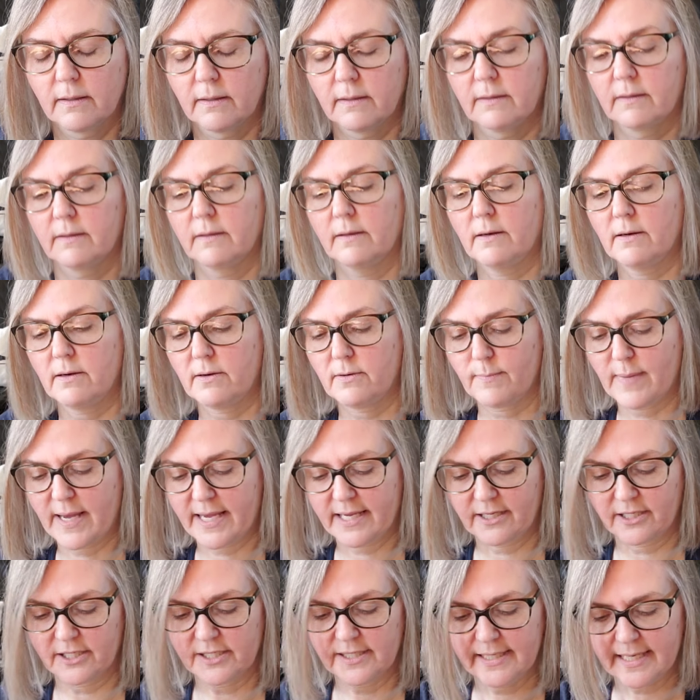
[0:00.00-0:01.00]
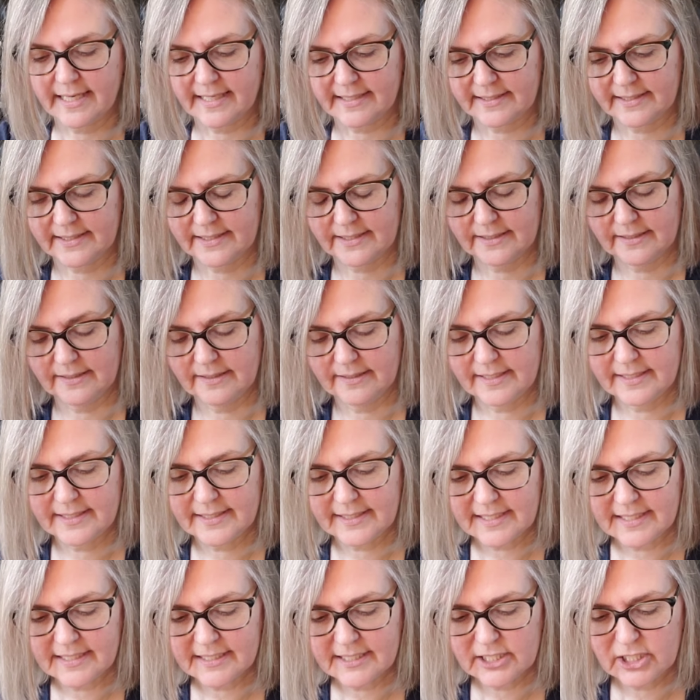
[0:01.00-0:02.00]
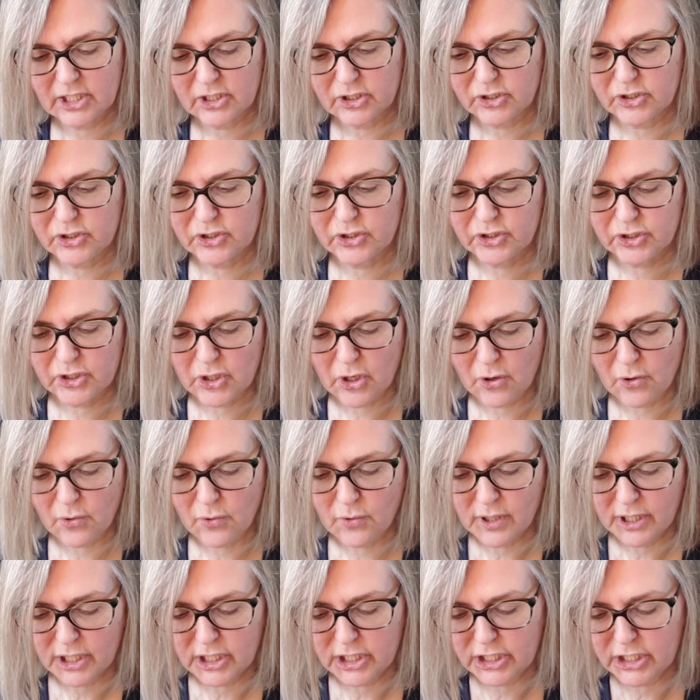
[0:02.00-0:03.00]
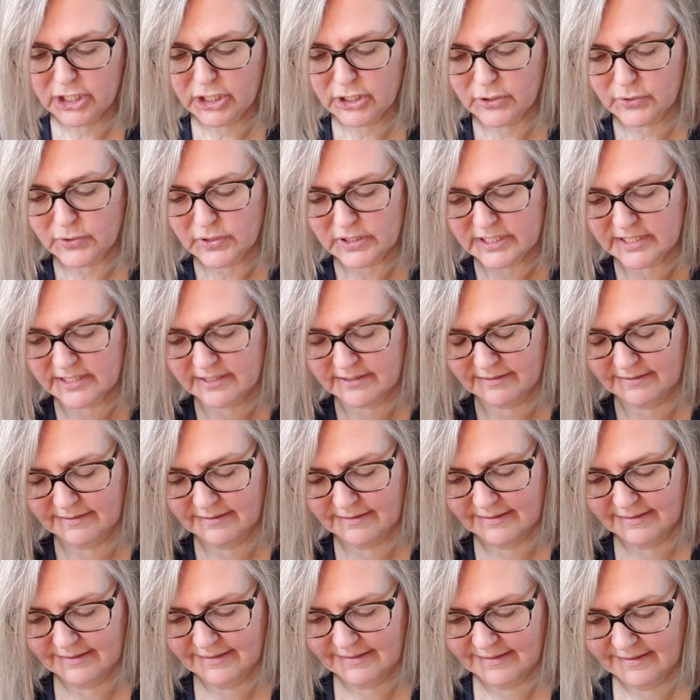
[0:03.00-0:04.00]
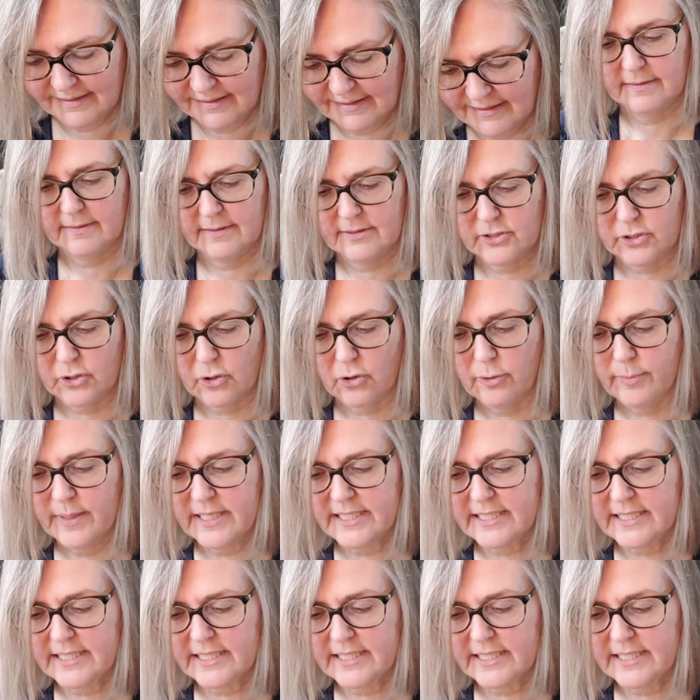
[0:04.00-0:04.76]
Oh my goodness, this is so cute. There's a whole